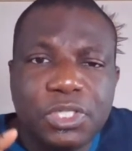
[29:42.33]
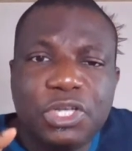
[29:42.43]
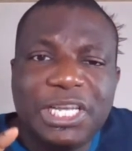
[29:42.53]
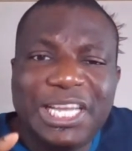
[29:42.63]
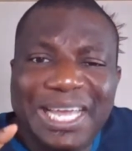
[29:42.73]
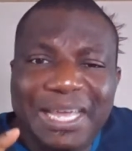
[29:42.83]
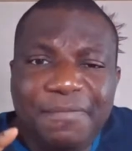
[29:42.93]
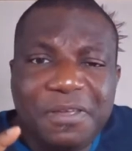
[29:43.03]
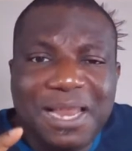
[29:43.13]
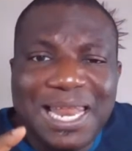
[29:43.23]
to
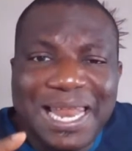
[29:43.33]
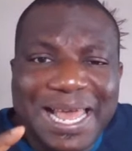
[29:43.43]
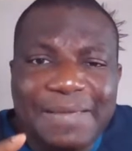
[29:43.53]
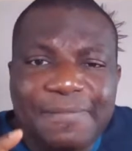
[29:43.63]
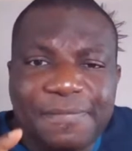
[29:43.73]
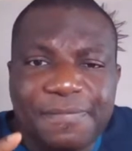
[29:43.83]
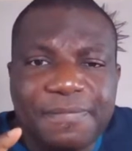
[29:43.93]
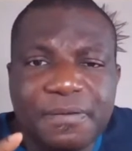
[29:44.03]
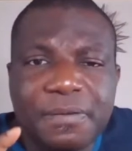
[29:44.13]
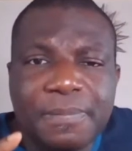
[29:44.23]
give your life
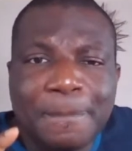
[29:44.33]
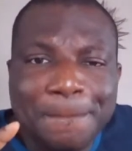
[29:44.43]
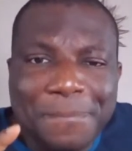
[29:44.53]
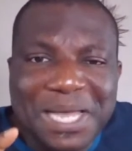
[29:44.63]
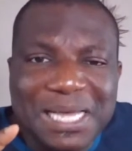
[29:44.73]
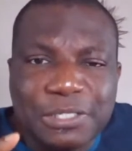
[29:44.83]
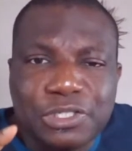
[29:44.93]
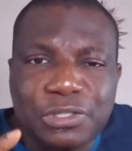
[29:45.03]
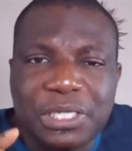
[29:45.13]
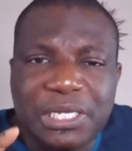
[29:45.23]

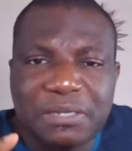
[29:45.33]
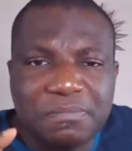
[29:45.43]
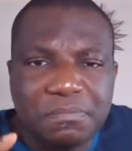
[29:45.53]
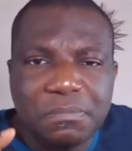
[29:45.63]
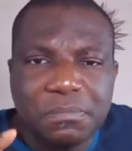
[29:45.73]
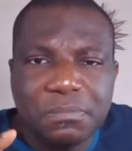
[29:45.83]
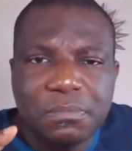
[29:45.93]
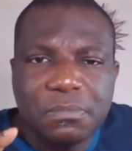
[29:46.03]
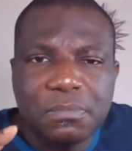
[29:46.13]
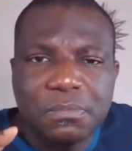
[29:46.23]
back to Him
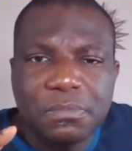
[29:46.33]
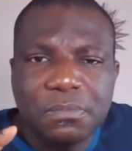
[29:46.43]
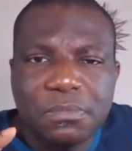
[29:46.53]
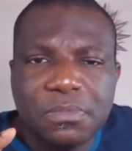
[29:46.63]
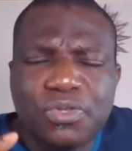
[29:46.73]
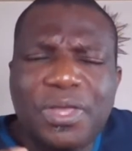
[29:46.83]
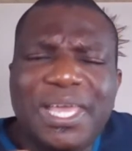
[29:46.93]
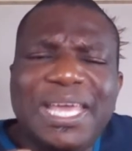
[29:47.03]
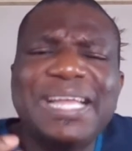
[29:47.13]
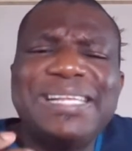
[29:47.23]
so
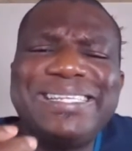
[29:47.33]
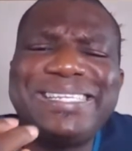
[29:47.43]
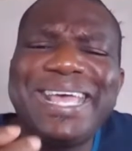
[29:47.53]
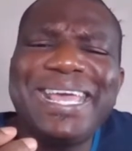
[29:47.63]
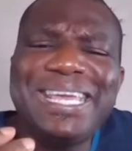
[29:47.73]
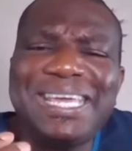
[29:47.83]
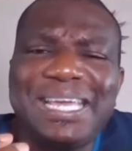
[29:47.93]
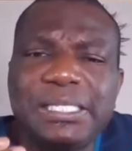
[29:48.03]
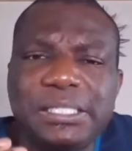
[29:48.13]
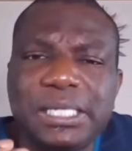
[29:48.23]
He can take
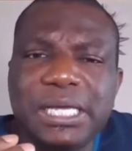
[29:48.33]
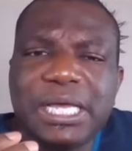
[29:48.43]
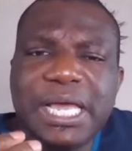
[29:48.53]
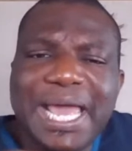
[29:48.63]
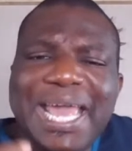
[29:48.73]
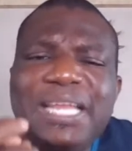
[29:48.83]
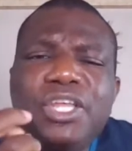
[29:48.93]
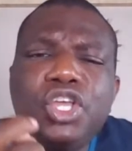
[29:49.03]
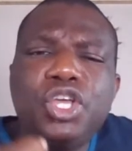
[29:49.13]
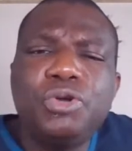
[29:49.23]
it
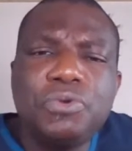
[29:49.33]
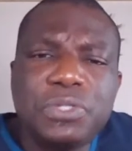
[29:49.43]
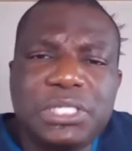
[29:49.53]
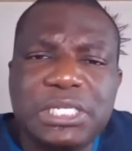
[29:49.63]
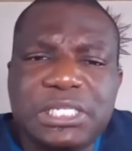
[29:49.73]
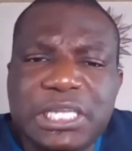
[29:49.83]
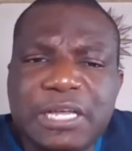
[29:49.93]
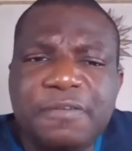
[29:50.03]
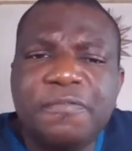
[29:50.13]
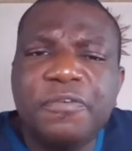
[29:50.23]
and use it
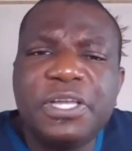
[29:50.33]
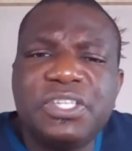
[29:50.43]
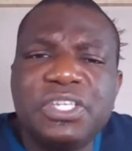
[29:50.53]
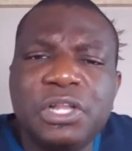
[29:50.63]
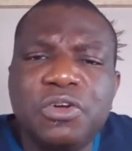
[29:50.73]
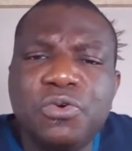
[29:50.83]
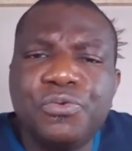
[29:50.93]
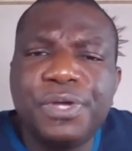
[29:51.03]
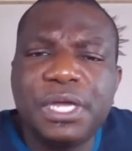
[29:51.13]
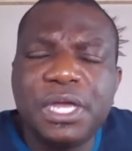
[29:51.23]
for His
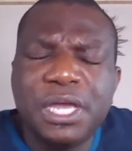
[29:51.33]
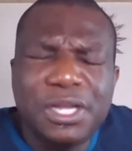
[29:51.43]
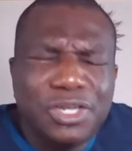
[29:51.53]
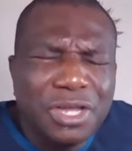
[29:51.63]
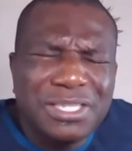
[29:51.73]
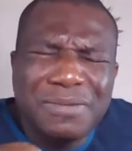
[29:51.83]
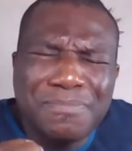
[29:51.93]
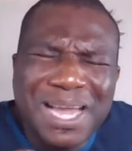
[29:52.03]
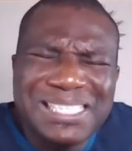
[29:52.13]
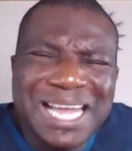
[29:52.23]
glory.
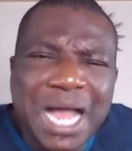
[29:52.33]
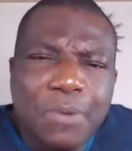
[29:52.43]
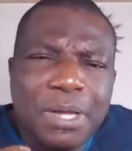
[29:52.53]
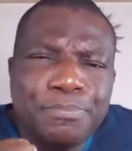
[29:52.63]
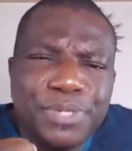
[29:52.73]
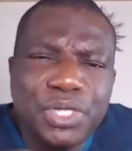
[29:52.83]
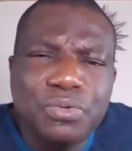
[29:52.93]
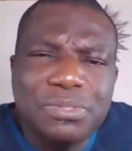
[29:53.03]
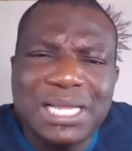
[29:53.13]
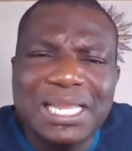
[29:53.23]
Doesn't matter how
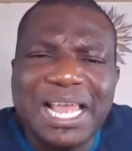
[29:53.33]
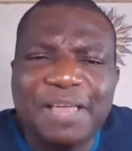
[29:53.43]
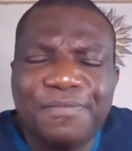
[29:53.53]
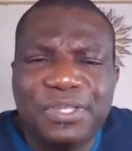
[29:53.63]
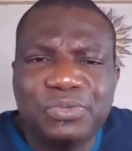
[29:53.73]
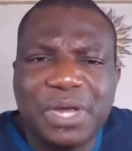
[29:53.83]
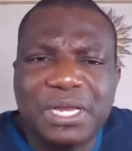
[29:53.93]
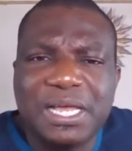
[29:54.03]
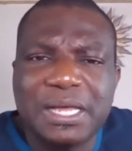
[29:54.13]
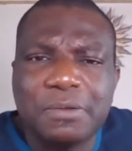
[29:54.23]
abused that life is
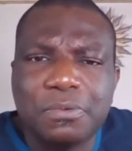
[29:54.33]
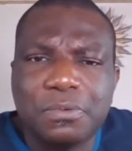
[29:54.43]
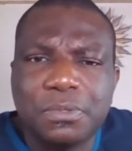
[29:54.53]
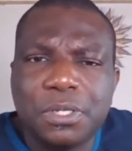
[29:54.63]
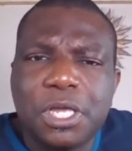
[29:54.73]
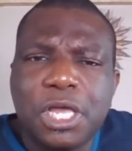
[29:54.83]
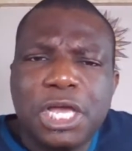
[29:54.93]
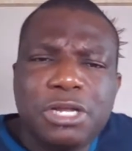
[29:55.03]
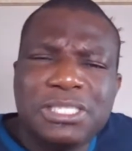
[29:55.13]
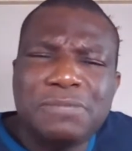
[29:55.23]
right now,
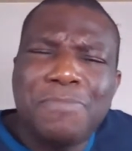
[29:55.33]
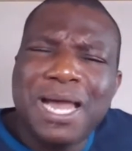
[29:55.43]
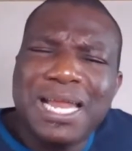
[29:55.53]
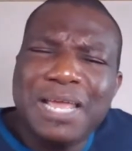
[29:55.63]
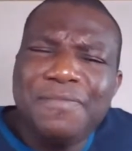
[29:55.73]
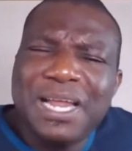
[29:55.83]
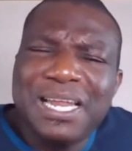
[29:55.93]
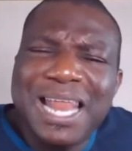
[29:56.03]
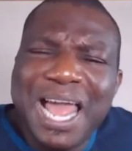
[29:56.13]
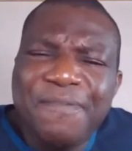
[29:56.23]
it doesn't matter if
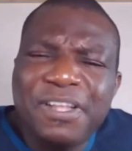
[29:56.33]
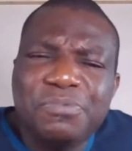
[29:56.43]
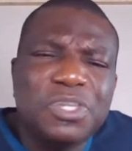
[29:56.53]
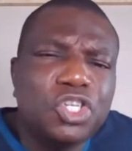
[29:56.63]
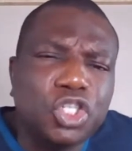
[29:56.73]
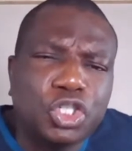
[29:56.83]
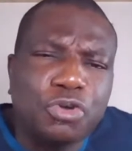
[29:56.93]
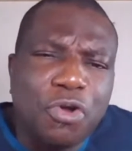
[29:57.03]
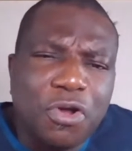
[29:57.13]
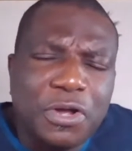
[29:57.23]
that life has been
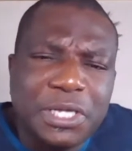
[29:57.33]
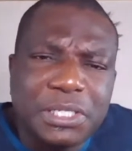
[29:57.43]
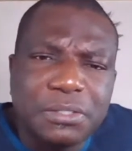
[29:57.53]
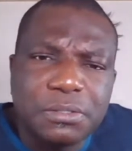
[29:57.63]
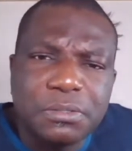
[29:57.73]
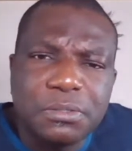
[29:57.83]
destroyed